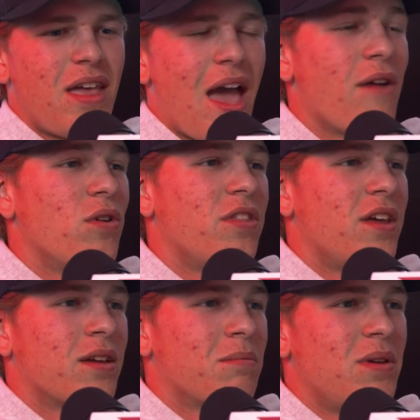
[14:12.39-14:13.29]

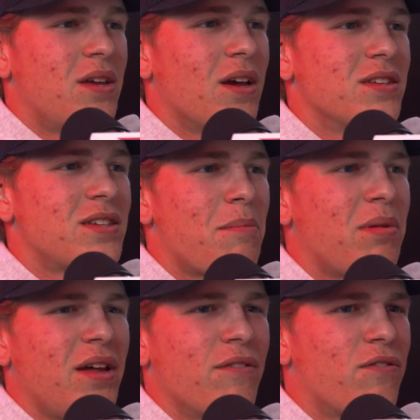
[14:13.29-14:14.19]
everything because I
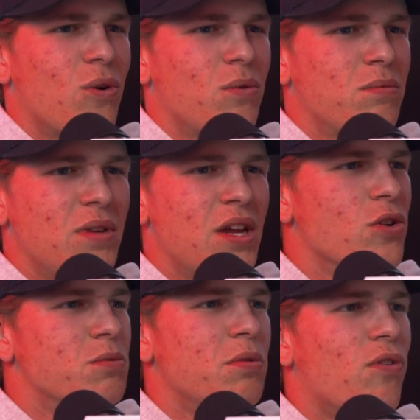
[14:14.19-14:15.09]
played it for
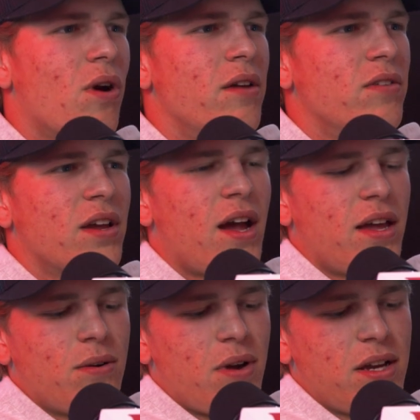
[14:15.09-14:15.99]
years before I even got
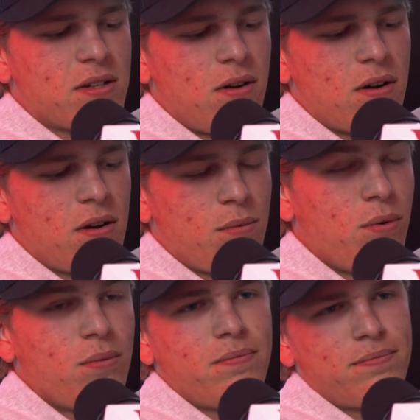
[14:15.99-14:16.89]
in a race car.
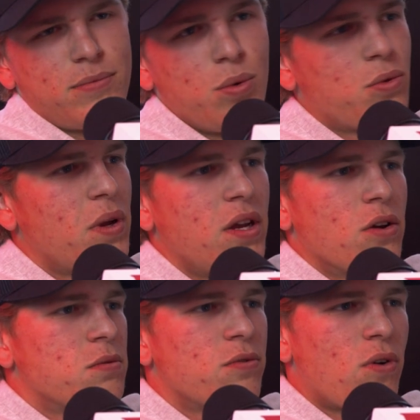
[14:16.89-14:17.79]
Well, 2-3
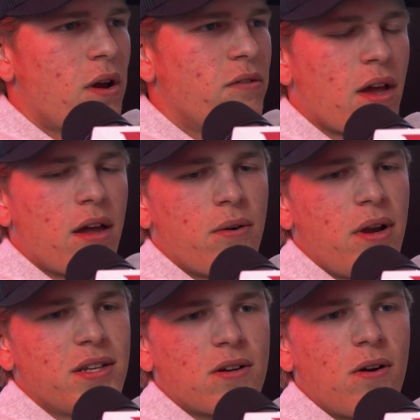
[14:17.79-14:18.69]
years before I even got in a
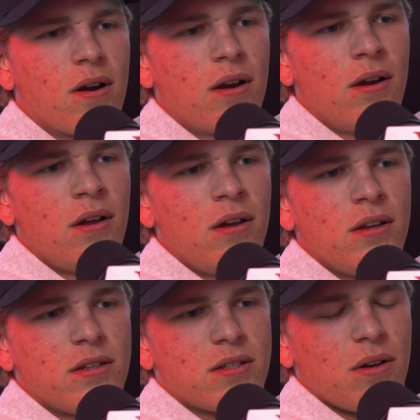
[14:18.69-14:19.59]
race car.
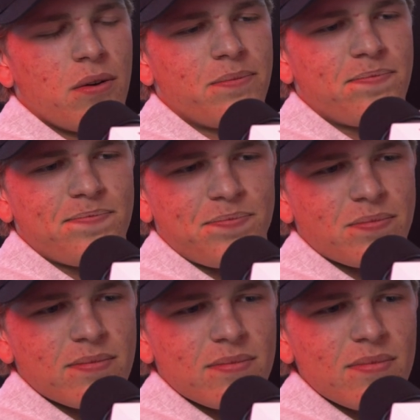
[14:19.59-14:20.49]
So
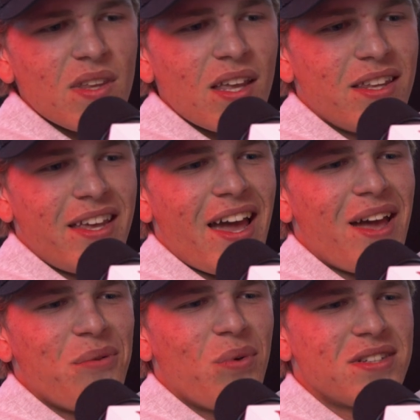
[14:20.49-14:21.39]
yeah,
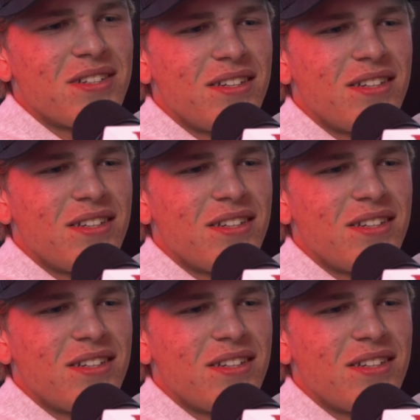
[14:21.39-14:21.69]
it was